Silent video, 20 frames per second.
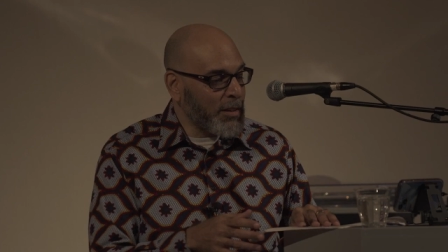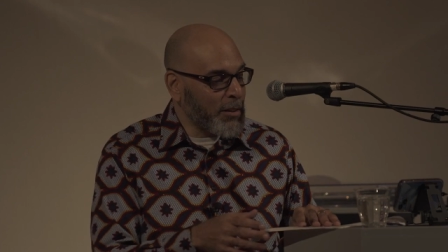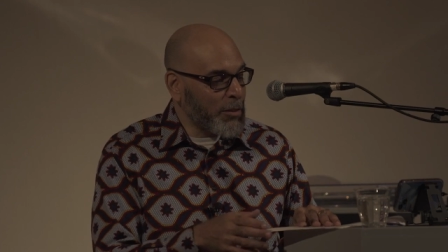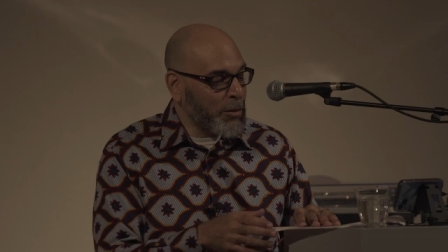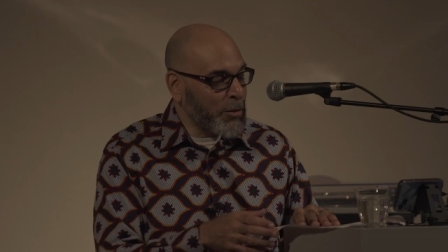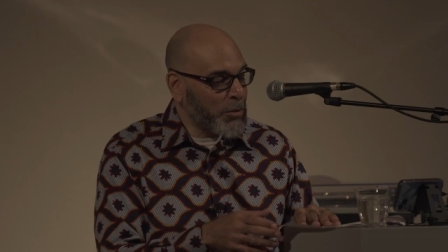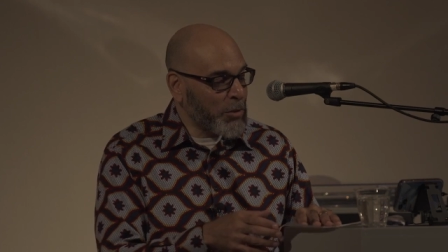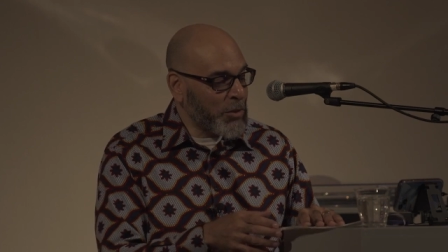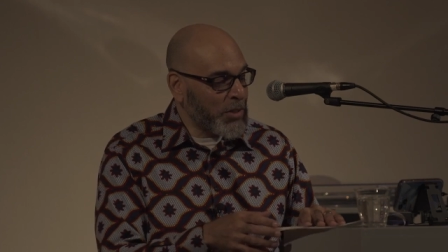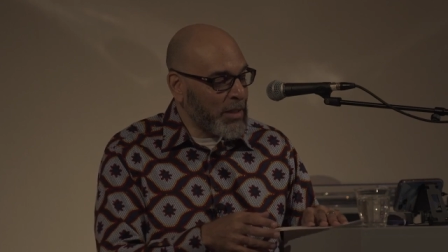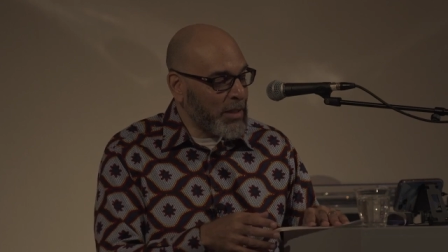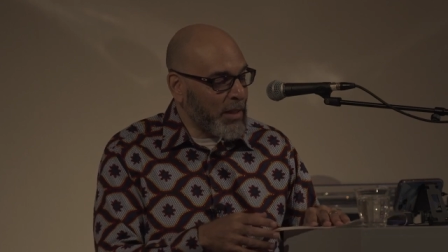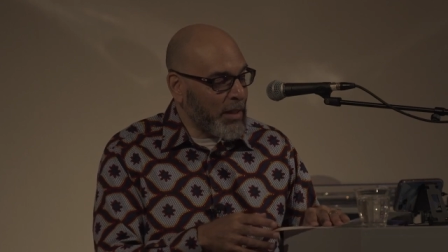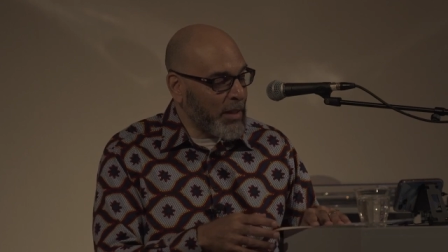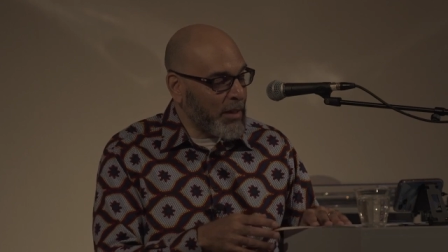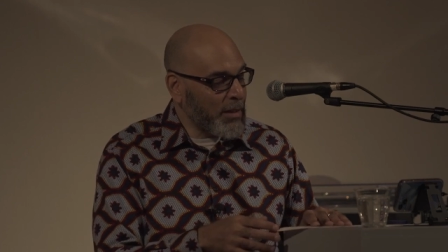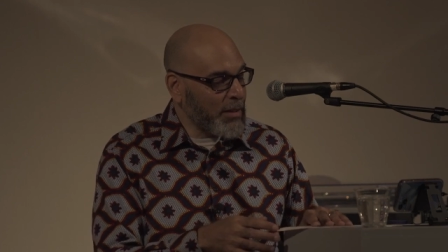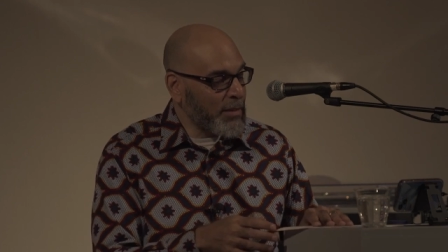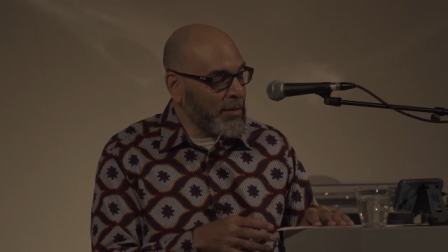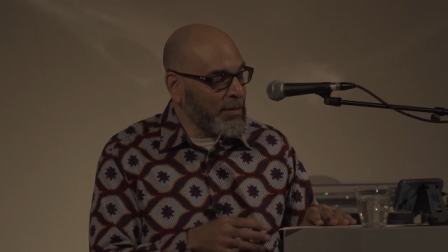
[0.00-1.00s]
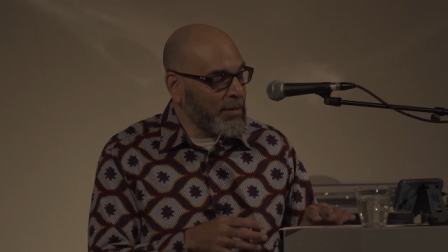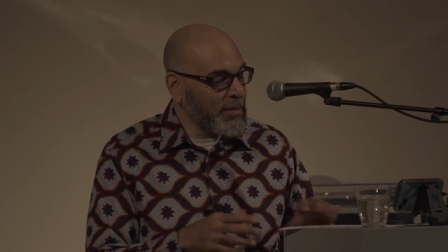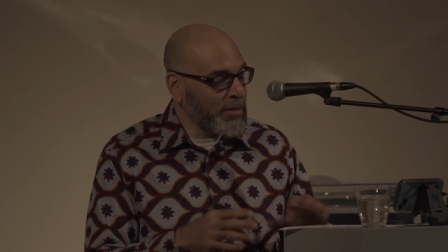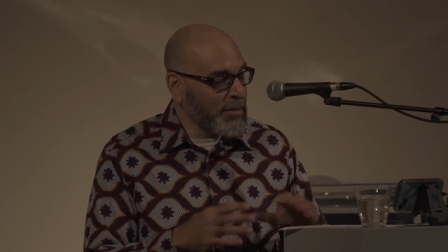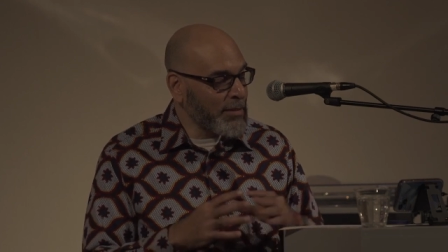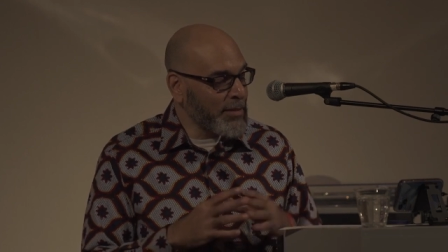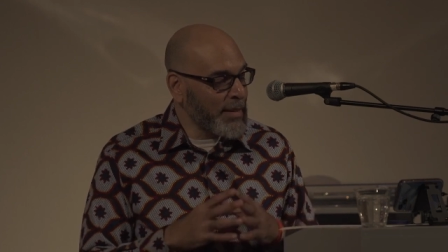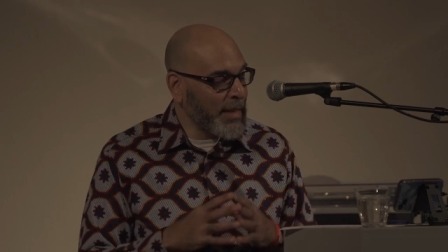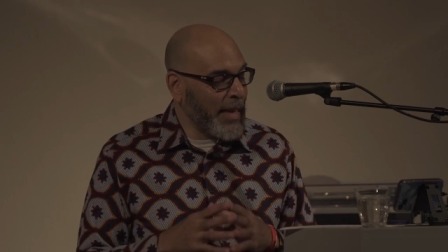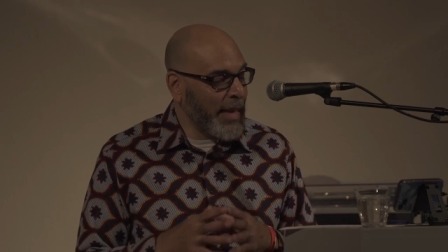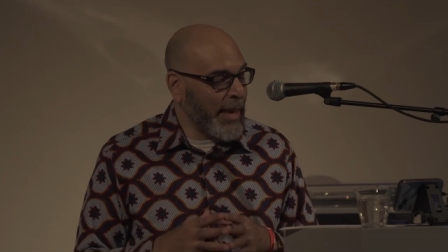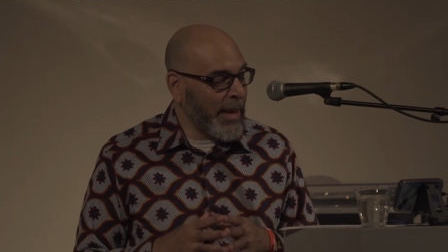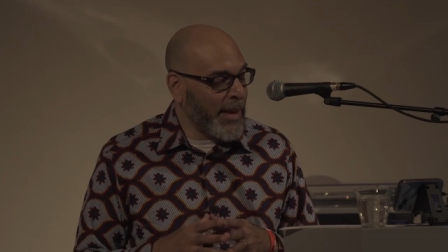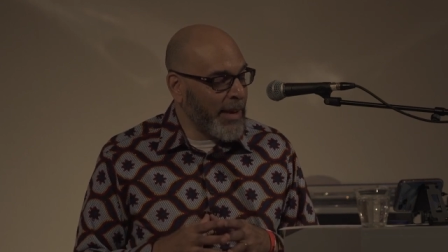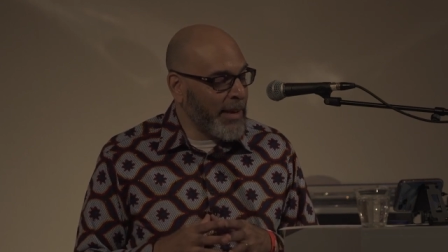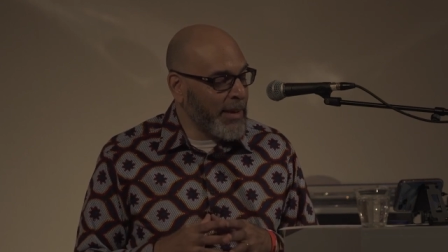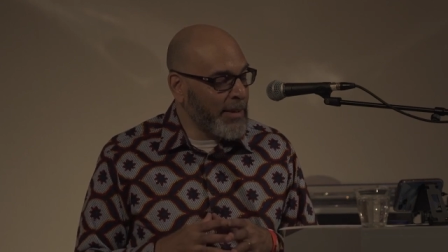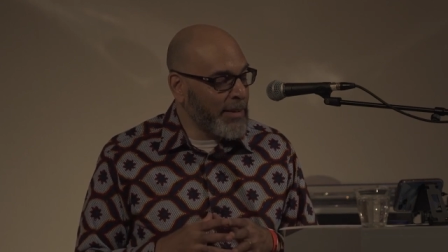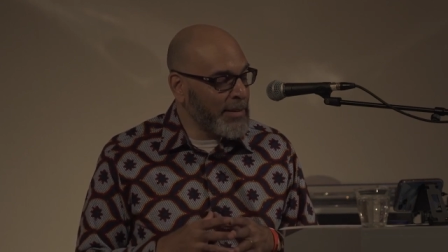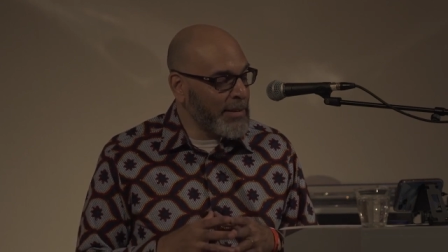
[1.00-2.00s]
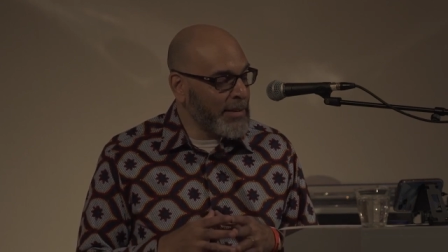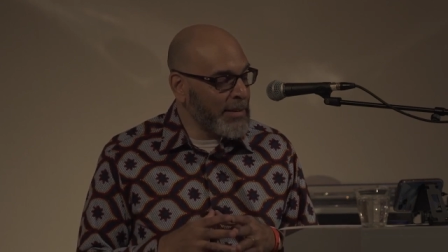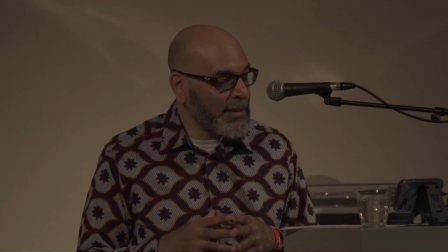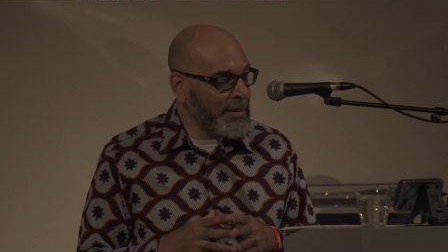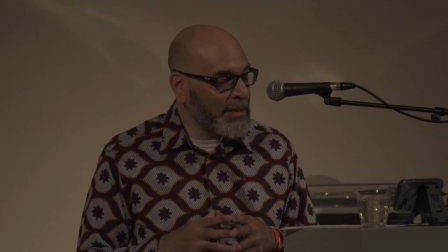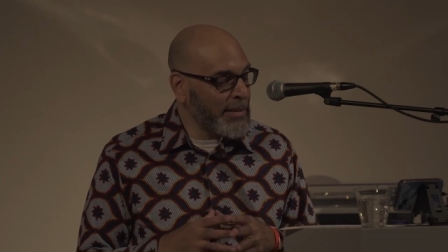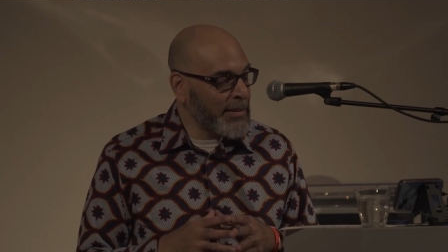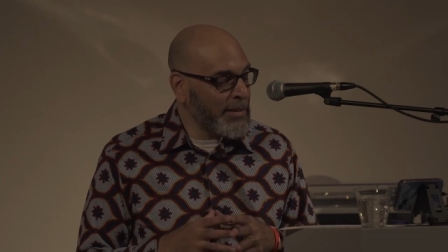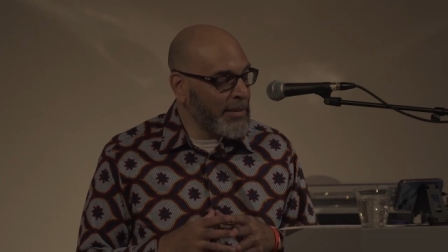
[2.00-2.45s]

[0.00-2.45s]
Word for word: a conclusion here. And,